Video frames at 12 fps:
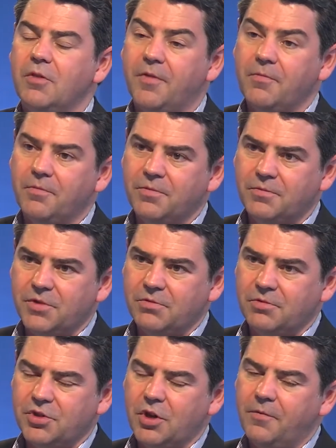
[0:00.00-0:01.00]

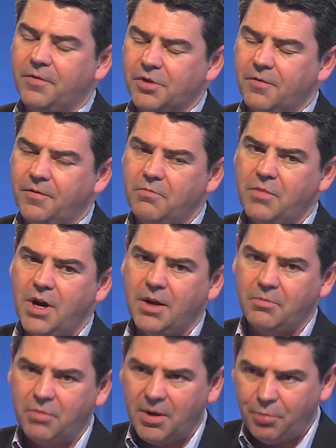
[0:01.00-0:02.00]
So from my
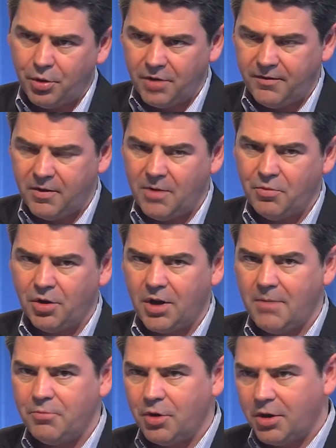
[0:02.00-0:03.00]
point of view, I'm
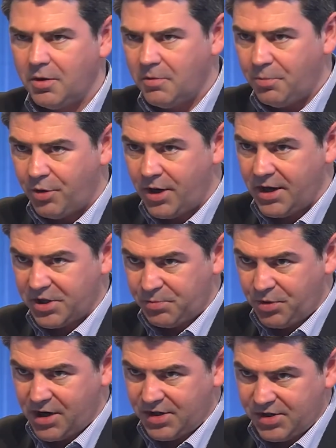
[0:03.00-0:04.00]
not going to
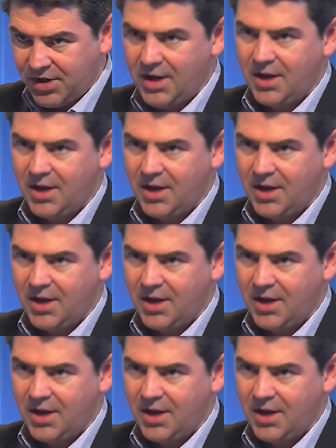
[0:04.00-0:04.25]
express